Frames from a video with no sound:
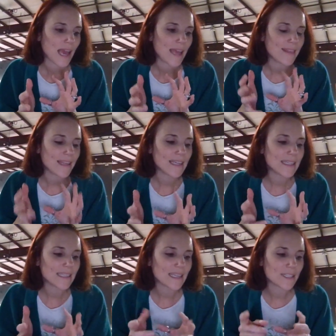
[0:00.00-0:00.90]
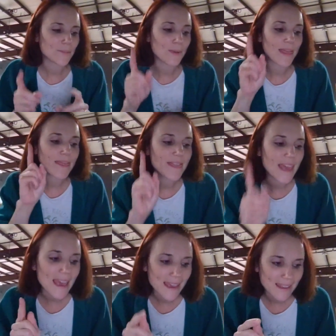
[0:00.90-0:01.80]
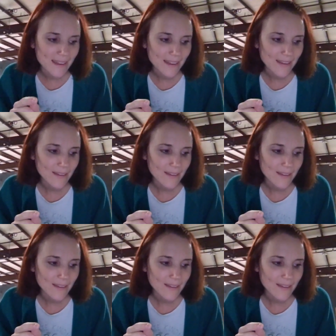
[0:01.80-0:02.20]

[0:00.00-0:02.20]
And then he says, But then